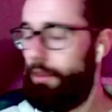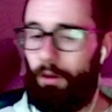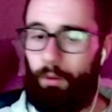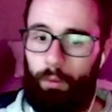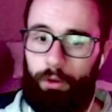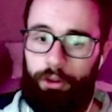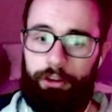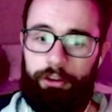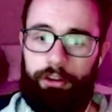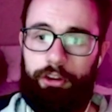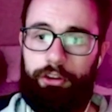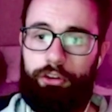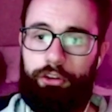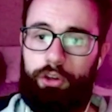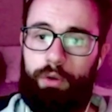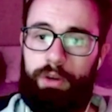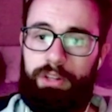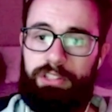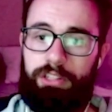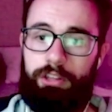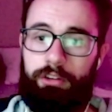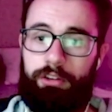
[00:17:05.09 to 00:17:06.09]
what you're gonna do
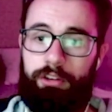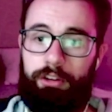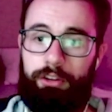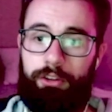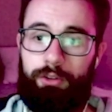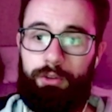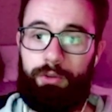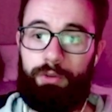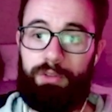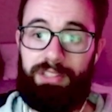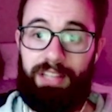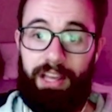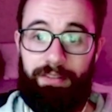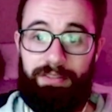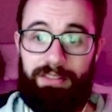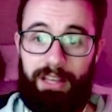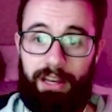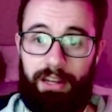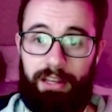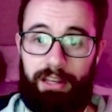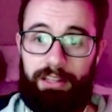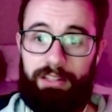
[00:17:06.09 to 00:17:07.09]
is either gonna do save
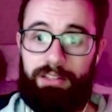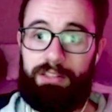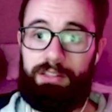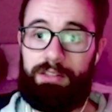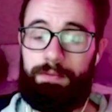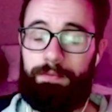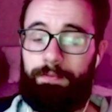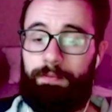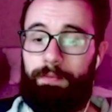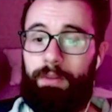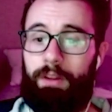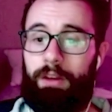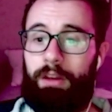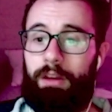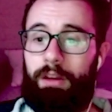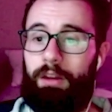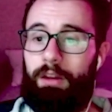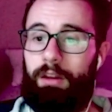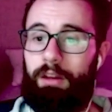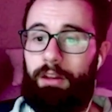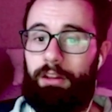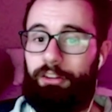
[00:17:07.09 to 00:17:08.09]
settings,
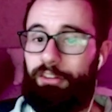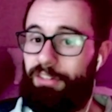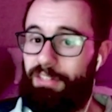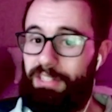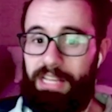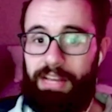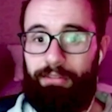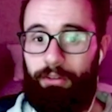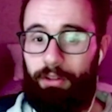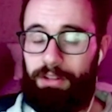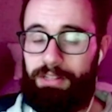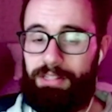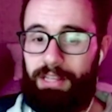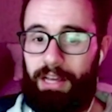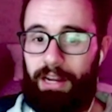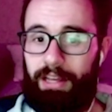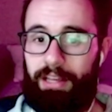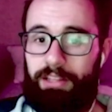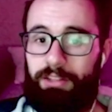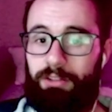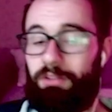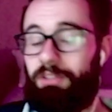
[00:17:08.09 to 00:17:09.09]
you're gonna save all the
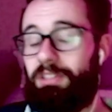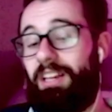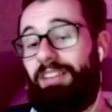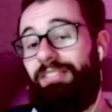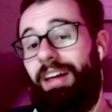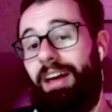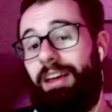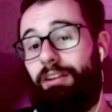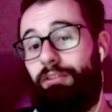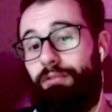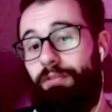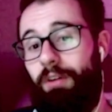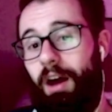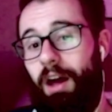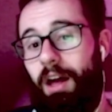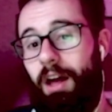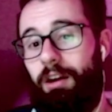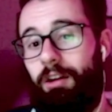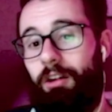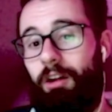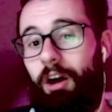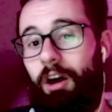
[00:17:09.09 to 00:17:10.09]
settings, you'll save that in a
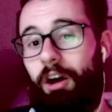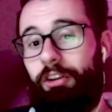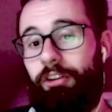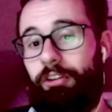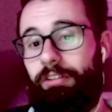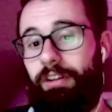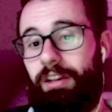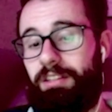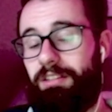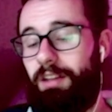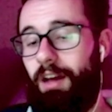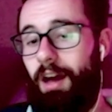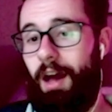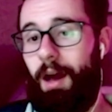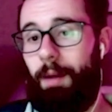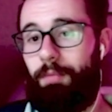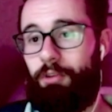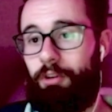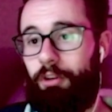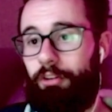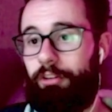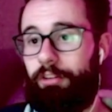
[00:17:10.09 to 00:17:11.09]
file on your desktop
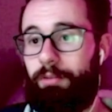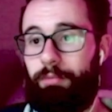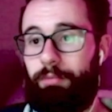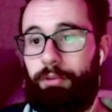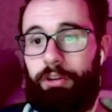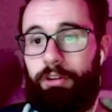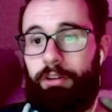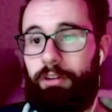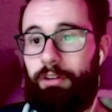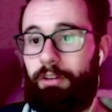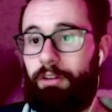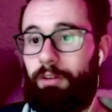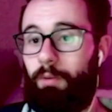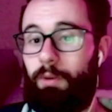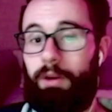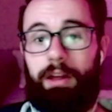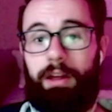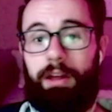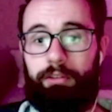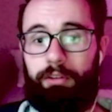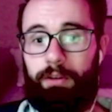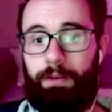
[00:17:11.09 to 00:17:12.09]
or on your computer or
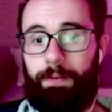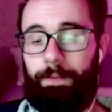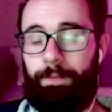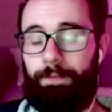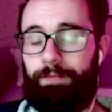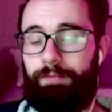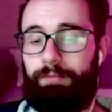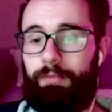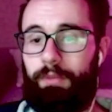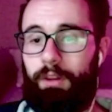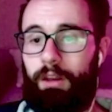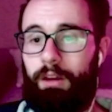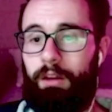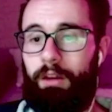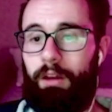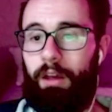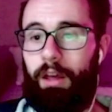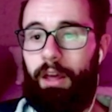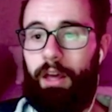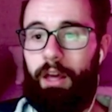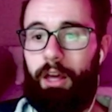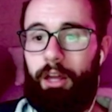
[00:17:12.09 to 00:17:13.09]
whatever,
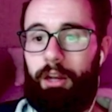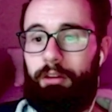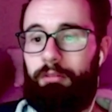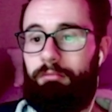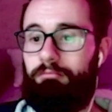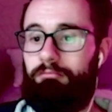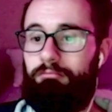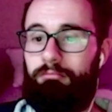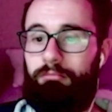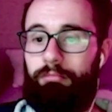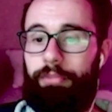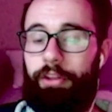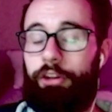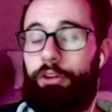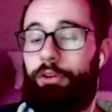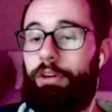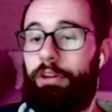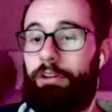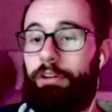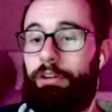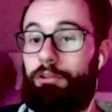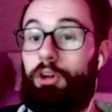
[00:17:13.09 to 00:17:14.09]
and then you
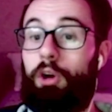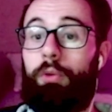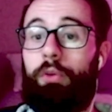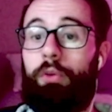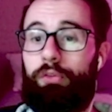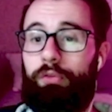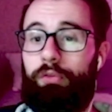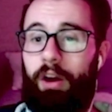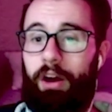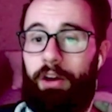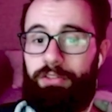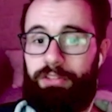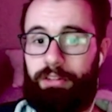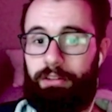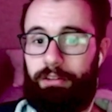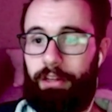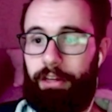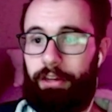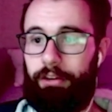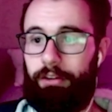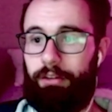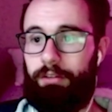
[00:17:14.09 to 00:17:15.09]
can load those files in
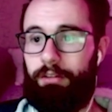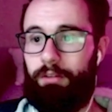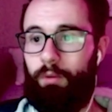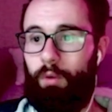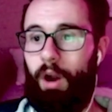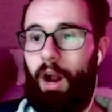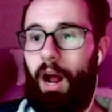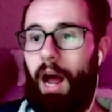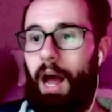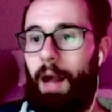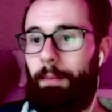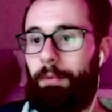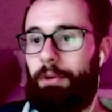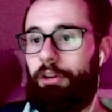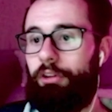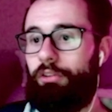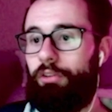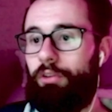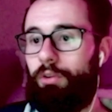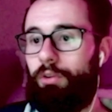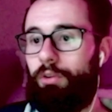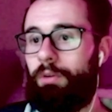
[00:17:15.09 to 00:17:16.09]
later. What I'm gonna
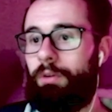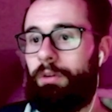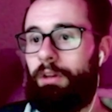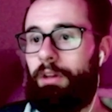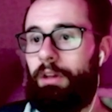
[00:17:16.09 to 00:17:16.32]
do